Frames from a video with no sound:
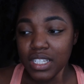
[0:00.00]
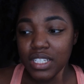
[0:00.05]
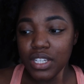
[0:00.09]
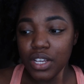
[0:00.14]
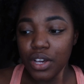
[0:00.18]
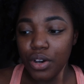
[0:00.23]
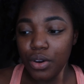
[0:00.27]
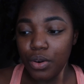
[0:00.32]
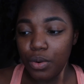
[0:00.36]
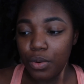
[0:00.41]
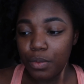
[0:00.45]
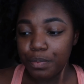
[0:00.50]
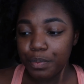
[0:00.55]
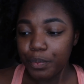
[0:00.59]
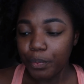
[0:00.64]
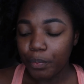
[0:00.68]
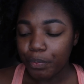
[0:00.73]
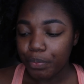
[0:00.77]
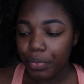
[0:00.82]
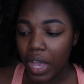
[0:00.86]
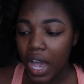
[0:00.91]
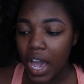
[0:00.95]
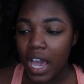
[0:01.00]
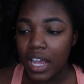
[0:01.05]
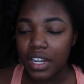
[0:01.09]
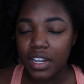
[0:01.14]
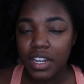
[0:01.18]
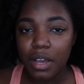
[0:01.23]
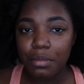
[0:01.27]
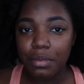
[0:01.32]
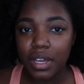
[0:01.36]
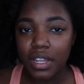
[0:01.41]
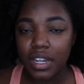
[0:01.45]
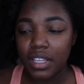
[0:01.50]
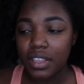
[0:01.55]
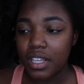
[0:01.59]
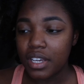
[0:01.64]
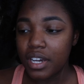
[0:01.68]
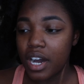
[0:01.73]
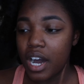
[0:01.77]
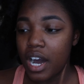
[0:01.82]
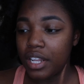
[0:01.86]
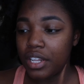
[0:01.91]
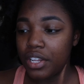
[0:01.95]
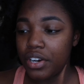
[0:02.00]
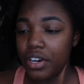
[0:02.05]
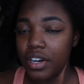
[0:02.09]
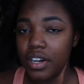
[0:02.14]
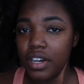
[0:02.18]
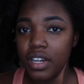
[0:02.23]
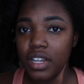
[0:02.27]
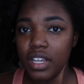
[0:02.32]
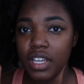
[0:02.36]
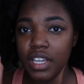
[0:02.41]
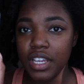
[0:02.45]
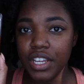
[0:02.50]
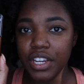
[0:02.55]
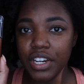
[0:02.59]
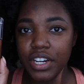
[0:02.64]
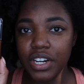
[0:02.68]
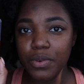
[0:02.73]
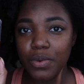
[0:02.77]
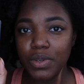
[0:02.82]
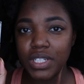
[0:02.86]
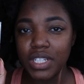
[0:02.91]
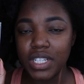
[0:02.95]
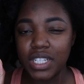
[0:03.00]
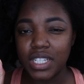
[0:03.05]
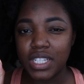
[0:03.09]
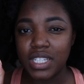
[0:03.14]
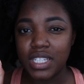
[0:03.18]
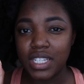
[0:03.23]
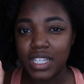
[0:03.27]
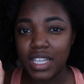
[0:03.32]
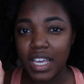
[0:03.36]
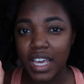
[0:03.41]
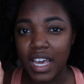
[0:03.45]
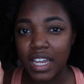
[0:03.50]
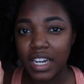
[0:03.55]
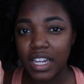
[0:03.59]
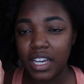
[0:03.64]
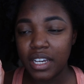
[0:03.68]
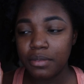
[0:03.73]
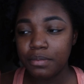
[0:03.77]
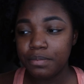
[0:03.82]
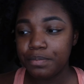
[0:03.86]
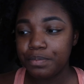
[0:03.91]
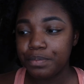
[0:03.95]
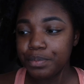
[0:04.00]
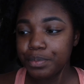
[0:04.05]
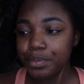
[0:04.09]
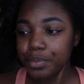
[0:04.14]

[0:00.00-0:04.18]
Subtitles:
So I ended up getting the color here, which is Sienna,